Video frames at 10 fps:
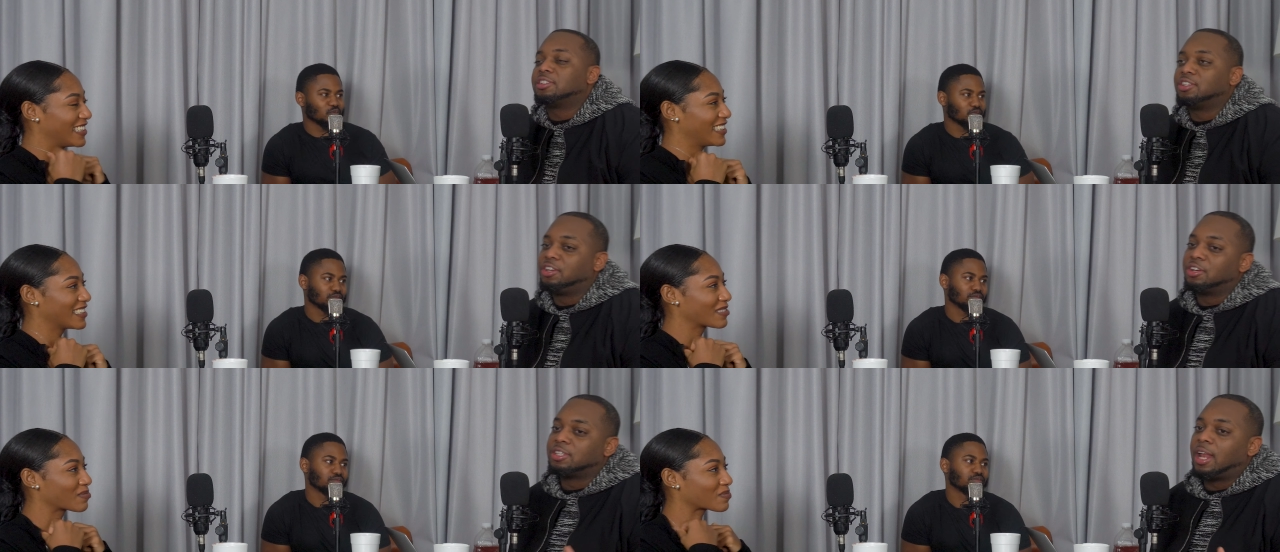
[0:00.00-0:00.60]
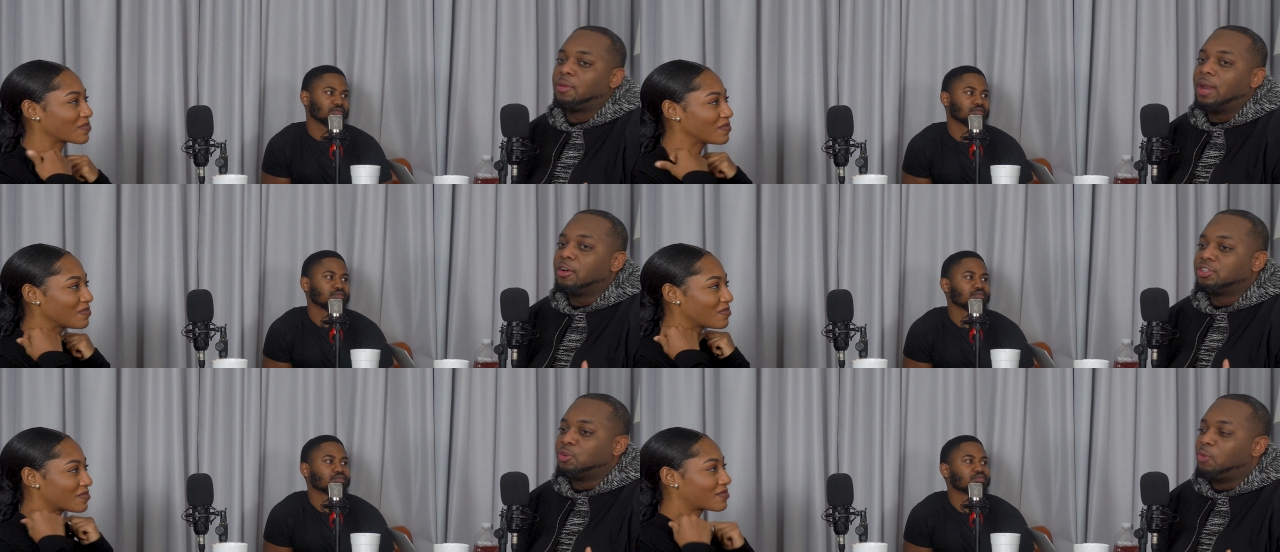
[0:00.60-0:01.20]
Speaker 1: Secure because like when I
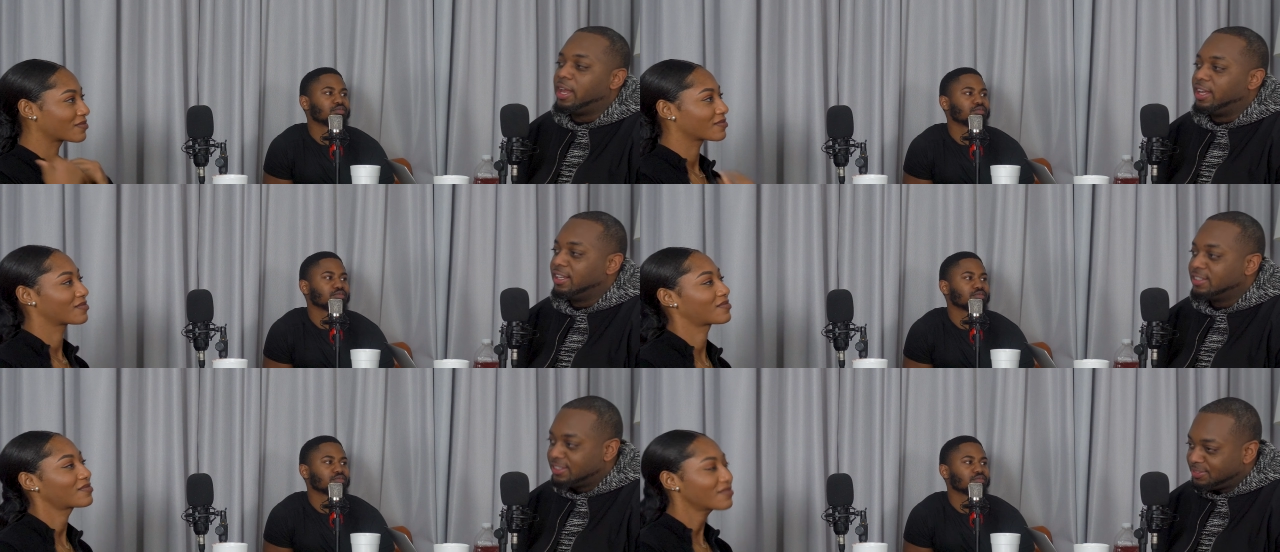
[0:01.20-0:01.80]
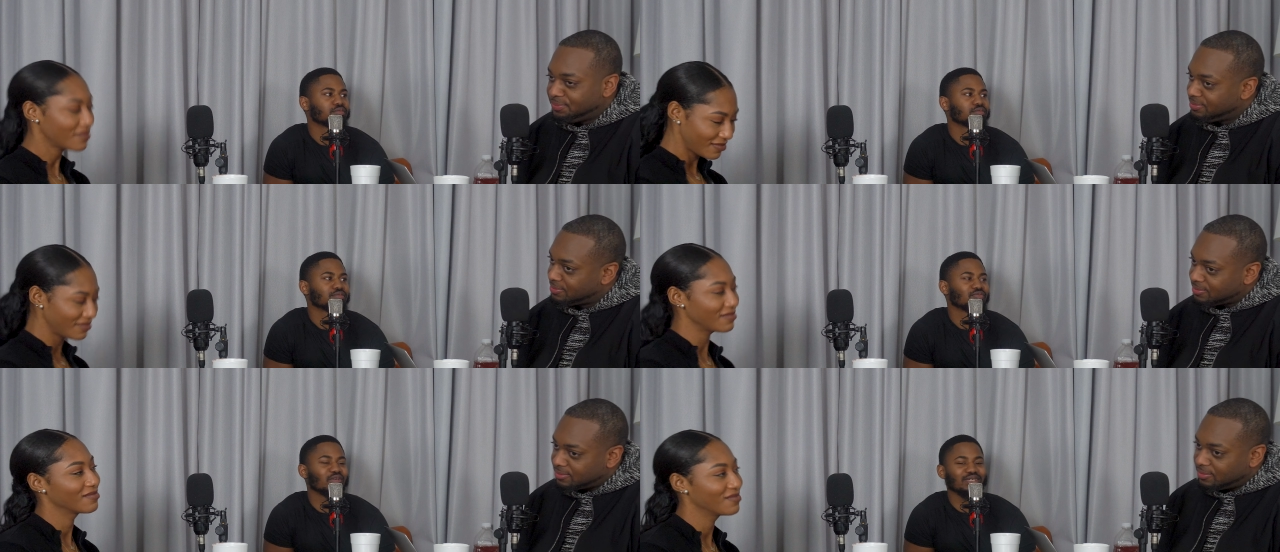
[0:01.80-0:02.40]
go to weddings
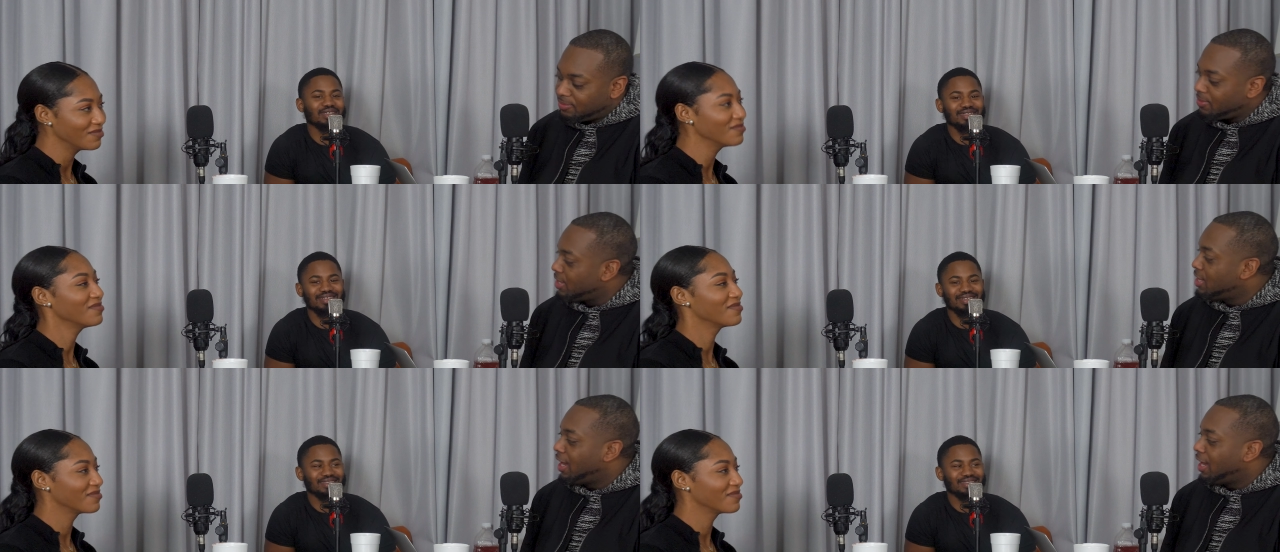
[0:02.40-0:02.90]
Mm-hmm.